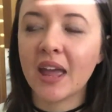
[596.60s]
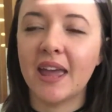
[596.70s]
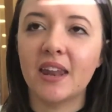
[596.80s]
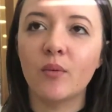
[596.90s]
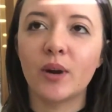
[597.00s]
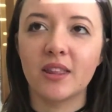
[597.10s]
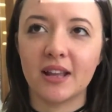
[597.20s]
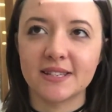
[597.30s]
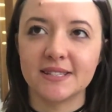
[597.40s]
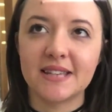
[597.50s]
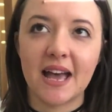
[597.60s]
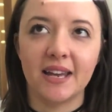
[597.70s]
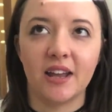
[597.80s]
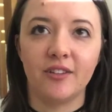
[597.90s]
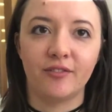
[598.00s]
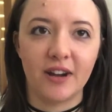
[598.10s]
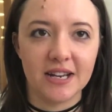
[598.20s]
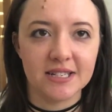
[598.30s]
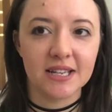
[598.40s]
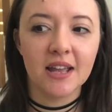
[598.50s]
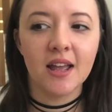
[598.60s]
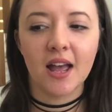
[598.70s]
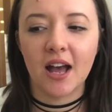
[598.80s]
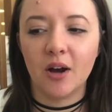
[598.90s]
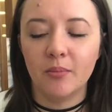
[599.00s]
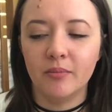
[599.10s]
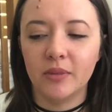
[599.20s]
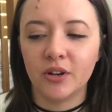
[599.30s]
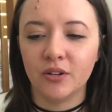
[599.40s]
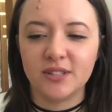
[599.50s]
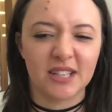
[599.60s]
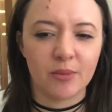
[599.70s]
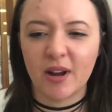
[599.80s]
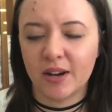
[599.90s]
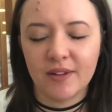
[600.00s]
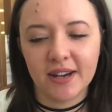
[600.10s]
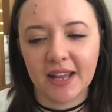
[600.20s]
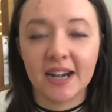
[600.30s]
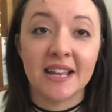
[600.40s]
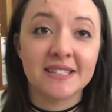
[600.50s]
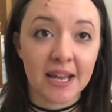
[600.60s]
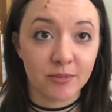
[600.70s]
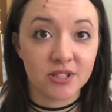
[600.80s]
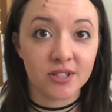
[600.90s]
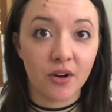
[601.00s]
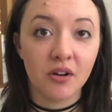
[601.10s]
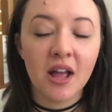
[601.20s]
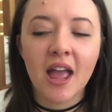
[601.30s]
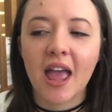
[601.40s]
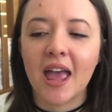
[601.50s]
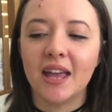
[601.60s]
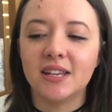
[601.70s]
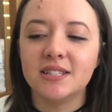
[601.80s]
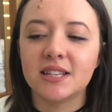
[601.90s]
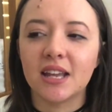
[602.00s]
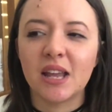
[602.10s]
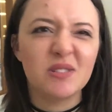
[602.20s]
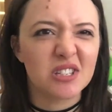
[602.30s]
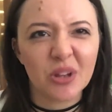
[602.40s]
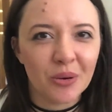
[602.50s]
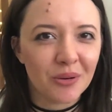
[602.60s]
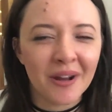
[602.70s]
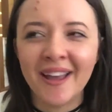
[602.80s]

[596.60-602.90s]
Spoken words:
And one of the cousins had a friend who used to come around every now and again, and his name was Sol, and he was just cool.